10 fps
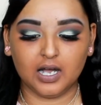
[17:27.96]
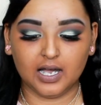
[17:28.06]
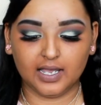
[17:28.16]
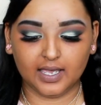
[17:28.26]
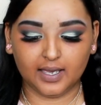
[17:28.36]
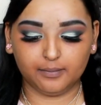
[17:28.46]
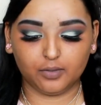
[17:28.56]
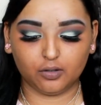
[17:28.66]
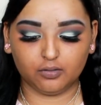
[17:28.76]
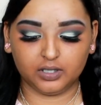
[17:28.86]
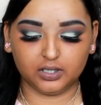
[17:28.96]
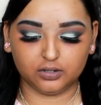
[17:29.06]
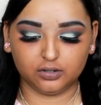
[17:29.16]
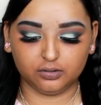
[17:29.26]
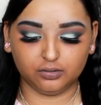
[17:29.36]
I am going
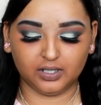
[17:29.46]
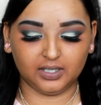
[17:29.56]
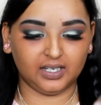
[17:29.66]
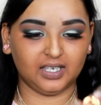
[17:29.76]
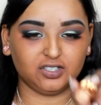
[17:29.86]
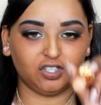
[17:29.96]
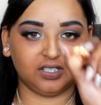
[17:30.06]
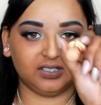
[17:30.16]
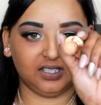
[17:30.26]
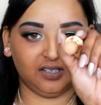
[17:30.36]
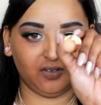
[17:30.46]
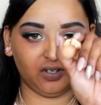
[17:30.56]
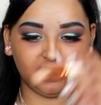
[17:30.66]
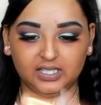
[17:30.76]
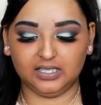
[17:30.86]
to and as you can see I've
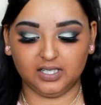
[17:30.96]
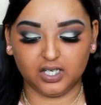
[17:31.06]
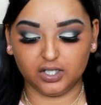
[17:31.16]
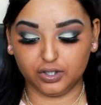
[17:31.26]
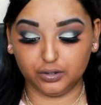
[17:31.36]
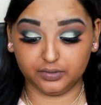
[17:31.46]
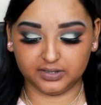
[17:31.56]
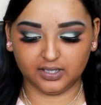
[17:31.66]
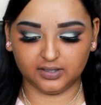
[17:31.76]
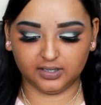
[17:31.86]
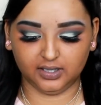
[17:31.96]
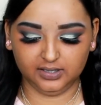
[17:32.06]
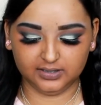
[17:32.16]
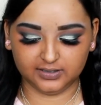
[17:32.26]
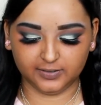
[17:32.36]
already used
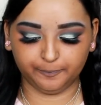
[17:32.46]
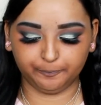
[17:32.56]
this